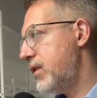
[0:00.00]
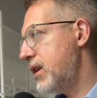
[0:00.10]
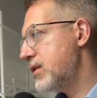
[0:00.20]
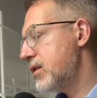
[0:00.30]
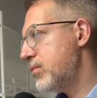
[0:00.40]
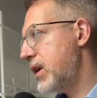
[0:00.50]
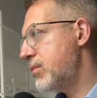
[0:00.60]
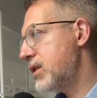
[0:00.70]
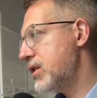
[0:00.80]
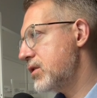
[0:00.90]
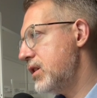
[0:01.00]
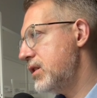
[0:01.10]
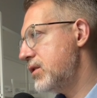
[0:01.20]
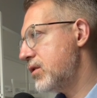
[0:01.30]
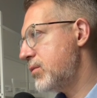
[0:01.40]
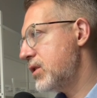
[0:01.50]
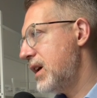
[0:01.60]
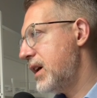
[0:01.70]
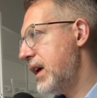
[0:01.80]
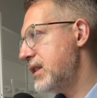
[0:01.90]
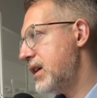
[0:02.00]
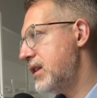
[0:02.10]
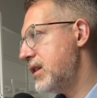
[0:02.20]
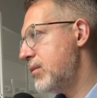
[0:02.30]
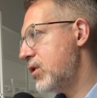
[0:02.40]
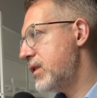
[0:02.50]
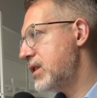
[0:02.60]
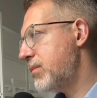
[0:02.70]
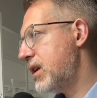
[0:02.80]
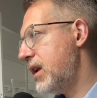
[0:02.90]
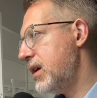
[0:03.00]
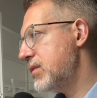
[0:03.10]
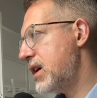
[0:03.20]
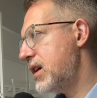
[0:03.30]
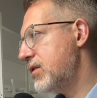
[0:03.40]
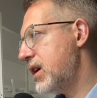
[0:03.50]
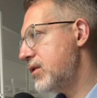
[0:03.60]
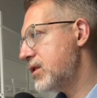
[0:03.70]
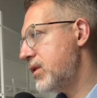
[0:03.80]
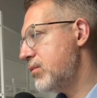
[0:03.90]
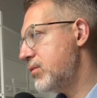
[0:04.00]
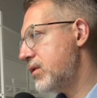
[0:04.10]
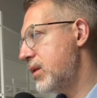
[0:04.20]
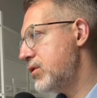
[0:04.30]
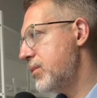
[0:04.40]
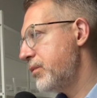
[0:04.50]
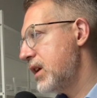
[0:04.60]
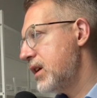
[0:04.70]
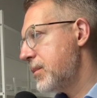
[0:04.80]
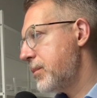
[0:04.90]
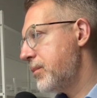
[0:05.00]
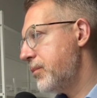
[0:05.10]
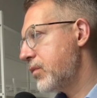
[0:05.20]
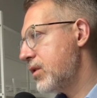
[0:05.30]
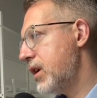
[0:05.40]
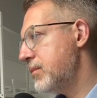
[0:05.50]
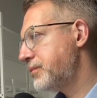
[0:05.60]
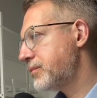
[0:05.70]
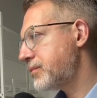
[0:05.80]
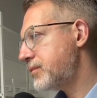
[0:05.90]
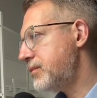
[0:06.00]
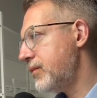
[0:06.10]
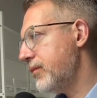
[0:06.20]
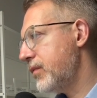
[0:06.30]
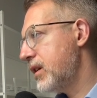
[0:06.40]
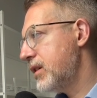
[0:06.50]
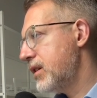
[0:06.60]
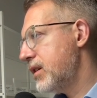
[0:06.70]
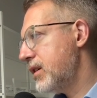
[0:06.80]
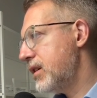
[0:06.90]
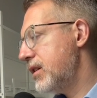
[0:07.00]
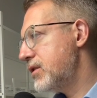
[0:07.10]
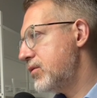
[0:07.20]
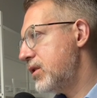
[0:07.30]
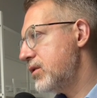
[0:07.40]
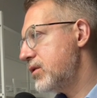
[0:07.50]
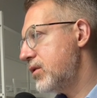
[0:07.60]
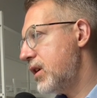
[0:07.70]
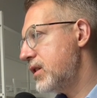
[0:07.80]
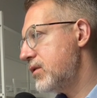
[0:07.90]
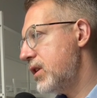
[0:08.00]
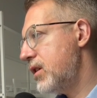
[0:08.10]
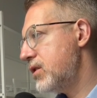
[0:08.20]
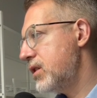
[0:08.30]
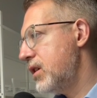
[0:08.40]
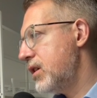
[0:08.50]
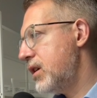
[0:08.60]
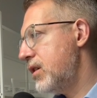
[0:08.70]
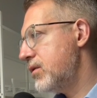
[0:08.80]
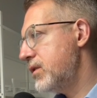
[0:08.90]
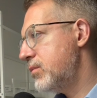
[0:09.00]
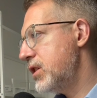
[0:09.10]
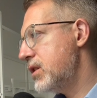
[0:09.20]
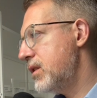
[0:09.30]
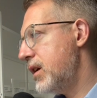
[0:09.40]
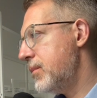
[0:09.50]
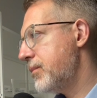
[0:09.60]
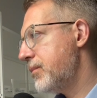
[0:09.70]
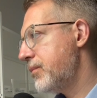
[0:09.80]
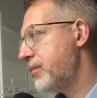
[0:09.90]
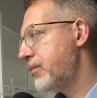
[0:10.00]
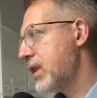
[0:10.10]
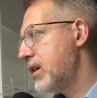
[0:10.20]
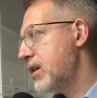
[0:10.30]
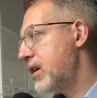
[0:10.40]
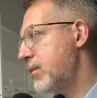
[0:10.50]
So it's like using the AI to expand your vocabulary and see your invention from different angles. Exactly. And one of the attendees actually said that this was really helpful for them to think outside their usual terminology.